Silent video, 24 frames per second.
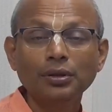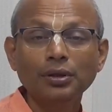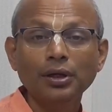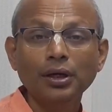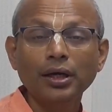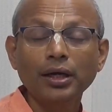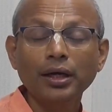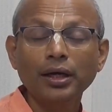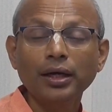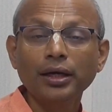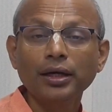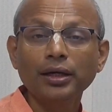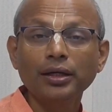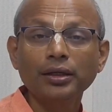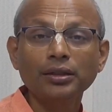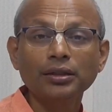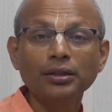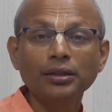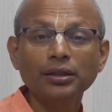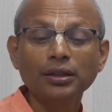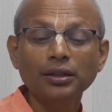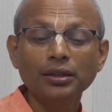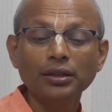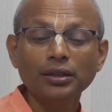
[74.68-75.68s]

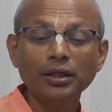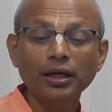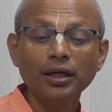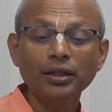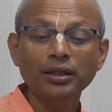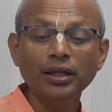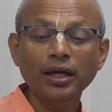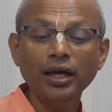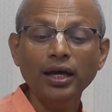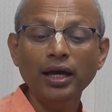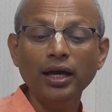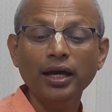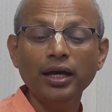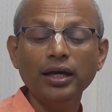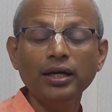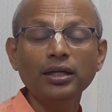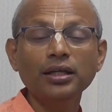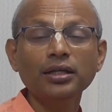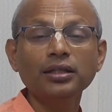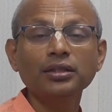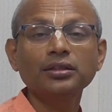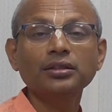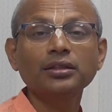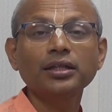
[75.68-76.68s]
And then
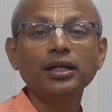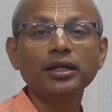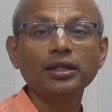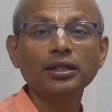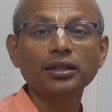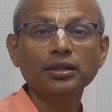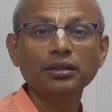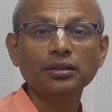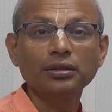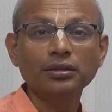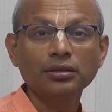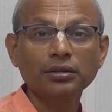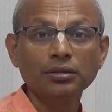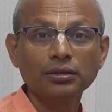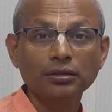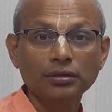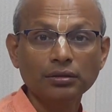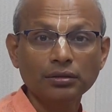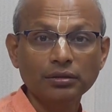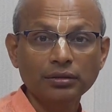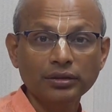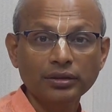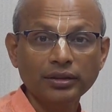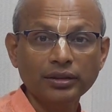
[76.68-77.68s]
he started
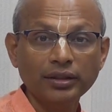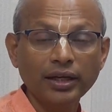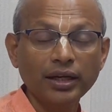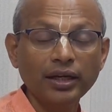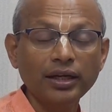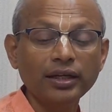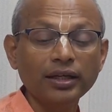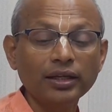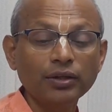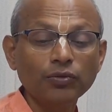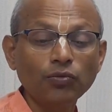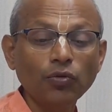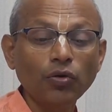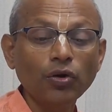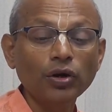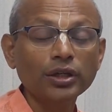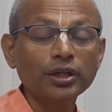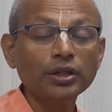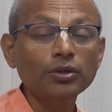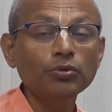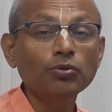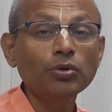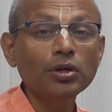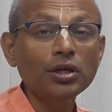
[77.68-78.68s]
telling what
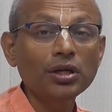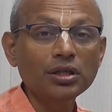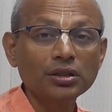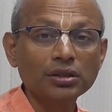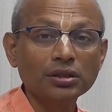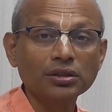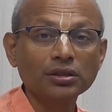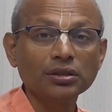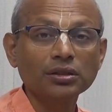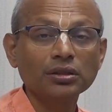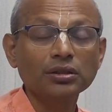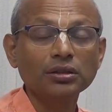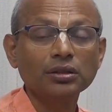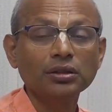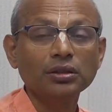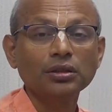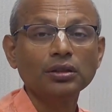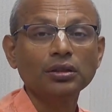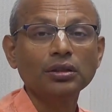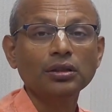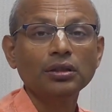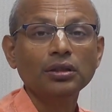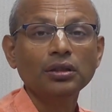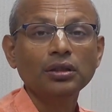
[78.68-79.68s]
he wants.
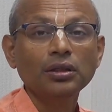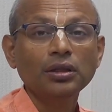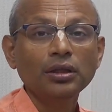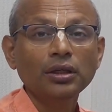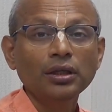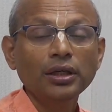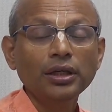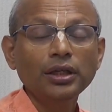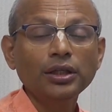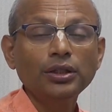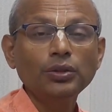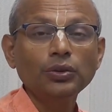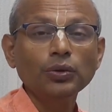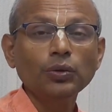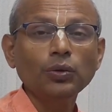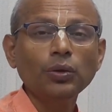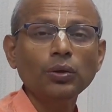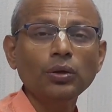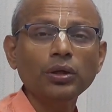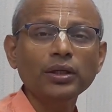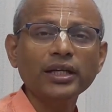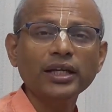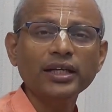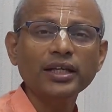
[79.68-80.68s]
He
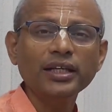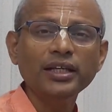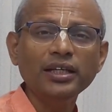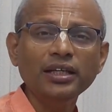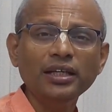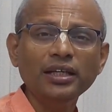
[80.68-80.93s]
told that he